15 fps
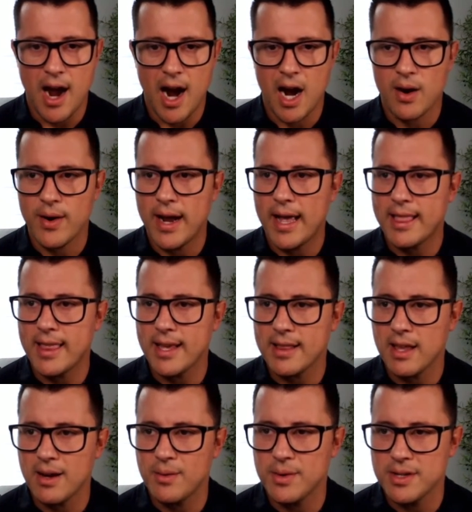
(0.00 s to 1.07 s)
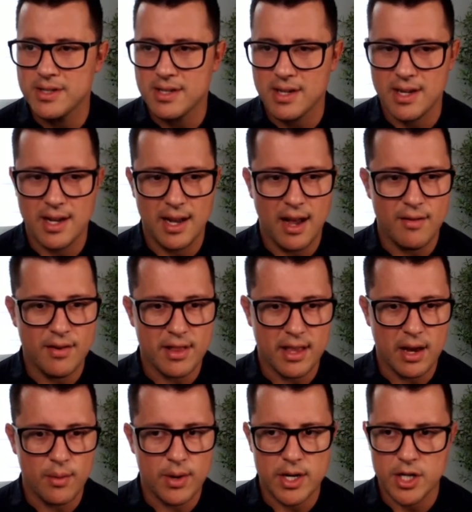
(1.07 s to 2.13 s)
All right, I think that was
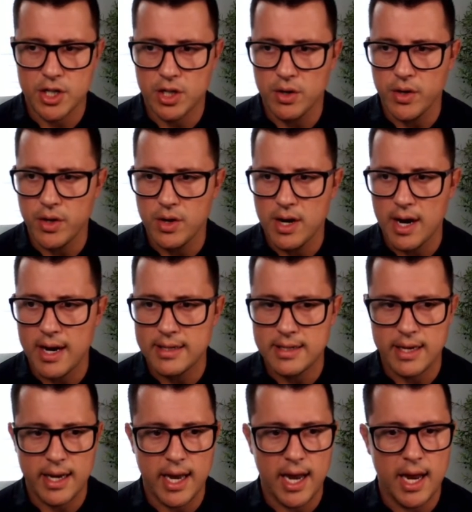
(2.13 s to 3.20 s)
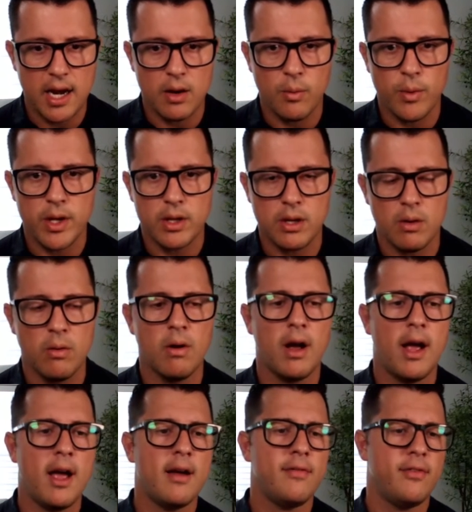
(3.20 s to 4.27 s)
everything I want to show you guys. Again, we don't
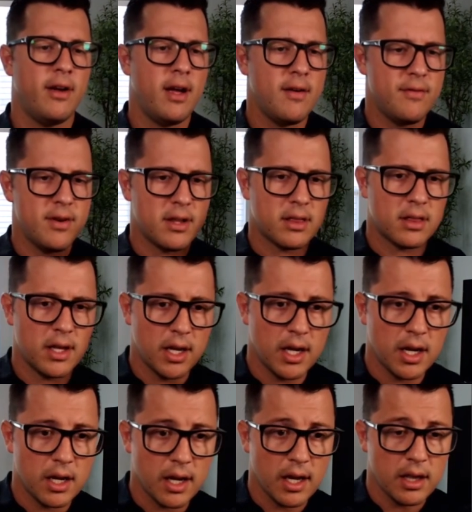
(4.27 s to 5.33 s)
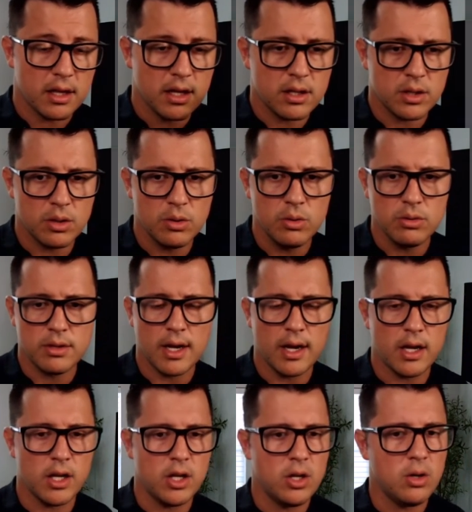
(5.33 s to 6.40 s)
have everything in the tool
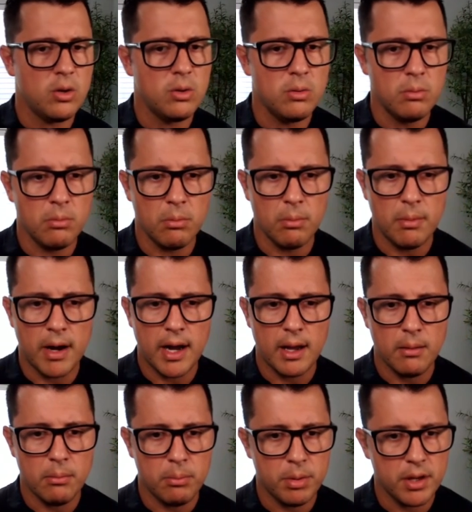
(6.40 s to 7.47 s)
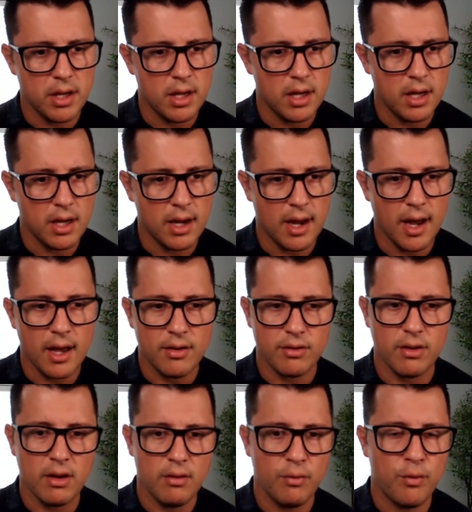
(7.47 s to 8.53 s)
that you might be
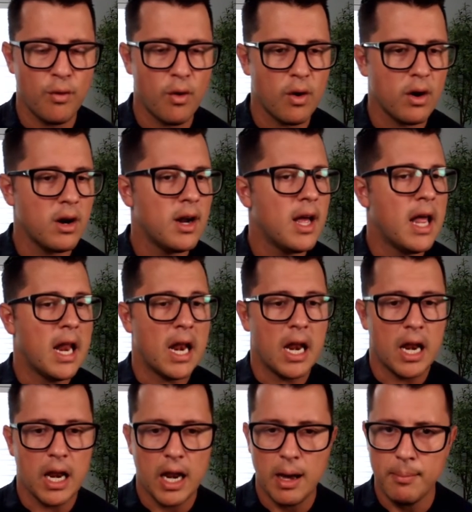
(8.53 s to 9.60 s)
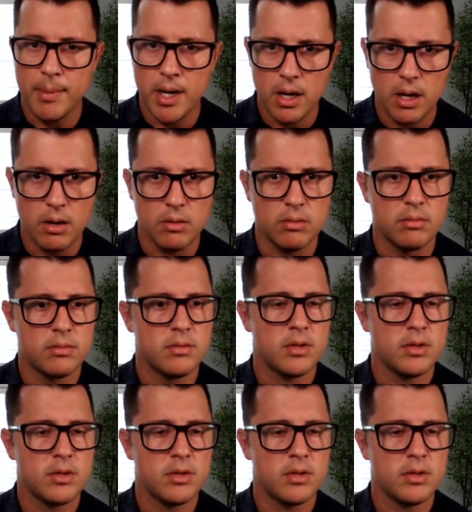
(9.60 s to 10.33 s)
asking for. Let me know.